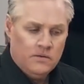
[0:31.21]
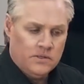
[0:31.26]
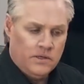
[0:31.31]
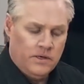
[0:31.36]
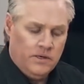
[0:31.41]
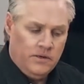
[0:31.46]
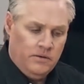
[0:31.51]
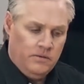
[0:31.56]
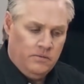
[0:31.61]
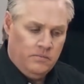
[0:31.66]

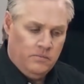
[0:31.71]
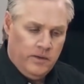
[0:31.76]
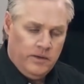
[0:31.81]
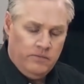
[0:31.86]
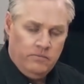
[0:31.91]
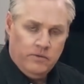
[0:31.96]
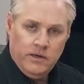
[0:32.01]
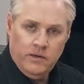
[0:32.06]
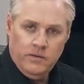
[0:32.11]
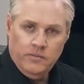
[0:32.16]
So we
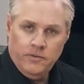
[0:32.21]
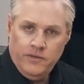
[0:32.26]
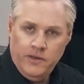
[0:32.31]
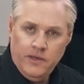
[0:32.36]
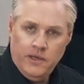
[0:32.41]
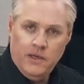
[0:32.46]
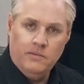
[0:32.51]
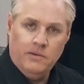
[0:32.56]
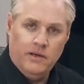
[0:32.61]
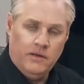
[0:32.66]
really were
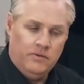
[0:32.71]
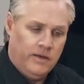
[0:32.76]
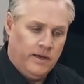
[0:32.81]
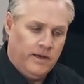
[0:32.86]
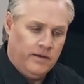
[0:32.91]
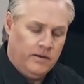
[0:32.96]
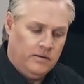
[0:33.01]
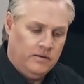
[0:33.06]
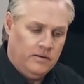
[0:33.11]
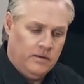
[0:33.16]
thinking about
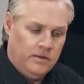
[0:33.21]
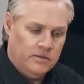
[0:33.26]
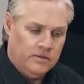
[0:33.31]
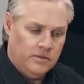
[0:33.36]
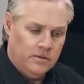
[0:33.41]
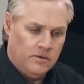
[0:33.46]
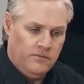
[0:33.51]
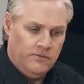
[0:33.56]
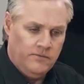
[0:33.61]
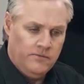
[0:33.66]
that and
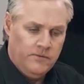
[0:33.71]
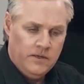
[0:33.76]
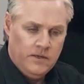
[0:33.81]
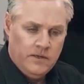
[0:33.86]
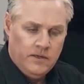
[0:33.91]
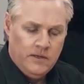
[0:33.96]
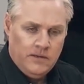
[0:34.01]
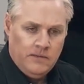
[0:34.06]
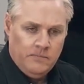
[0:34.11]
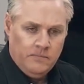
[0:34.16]
sort of,
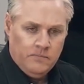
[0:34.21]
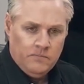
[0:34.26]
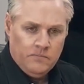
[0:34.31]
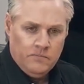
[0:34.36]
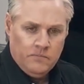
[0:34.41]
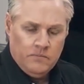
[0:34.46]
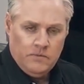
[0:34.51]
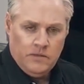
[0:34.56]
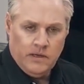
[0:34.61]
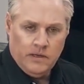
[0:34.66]

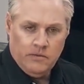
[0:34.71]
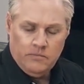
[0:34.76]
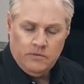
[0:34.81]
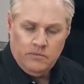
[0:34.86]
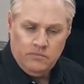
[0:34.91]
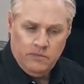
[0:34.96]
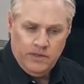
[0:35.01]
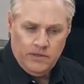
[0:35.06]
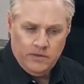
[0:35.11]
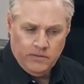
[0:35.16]
you know,
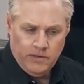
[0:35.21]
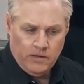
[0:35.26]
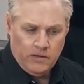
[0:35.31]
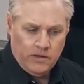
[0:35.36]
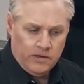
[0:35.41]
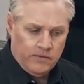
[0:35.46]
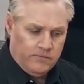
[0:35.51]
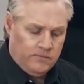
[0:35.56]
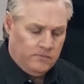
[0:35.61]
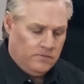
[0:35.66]
really doing a
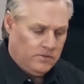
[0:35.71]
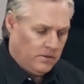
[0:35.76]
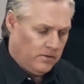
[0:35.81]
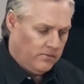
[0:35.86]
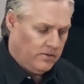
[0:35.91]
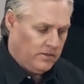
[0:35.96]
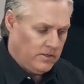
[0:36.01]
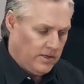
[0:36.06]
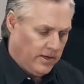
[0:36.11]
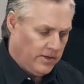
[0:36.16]
lot of sort
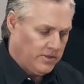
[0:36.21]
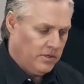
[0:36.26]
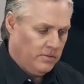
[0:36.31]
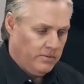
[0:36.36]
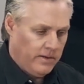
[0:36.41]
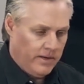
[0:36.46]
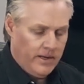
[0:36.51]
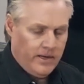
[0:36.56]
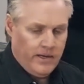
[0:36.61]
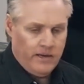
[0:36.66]
of discussion
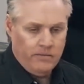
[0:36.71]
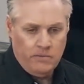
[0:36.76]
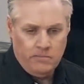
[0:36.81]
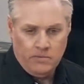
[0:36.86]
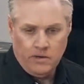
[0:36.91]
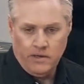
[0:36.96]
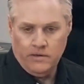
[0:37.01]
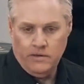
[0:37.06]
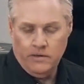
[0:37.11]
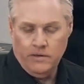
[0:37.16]
about how we
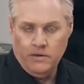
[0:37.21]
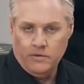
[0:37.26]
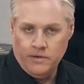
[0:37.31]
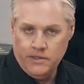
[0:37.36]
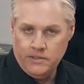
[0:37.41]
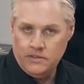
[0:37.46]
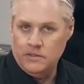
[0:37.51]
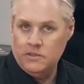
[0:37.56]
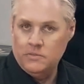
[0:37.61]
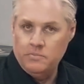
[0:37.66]
might
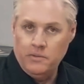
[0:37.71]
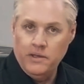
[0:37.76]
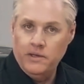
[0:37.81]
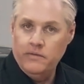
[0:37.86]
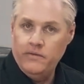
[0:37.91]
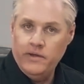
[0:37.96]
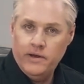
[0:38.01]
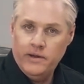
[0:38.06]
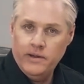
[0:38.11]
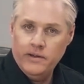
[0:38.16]
increase the speed
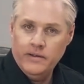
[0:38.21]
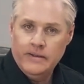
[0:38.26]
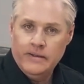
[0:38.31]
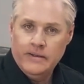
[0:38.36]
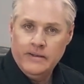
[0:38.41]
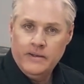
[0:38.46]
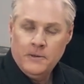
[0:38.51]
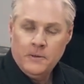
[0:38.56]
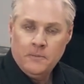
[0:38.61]
of editing.